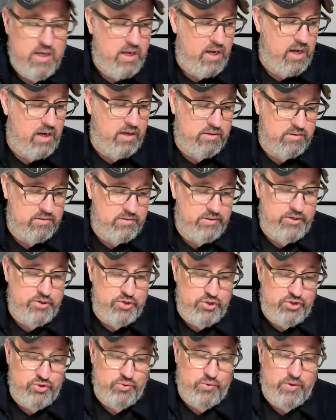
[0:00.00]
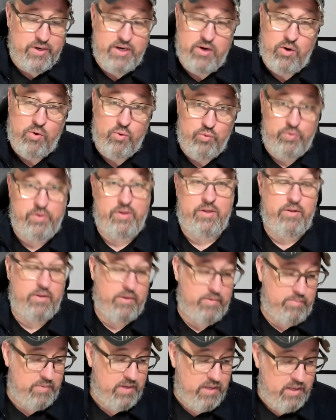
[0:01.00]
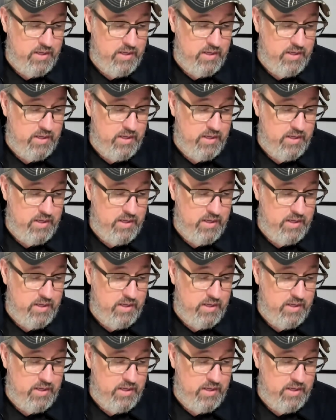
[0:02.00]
I'll enjoy owning them.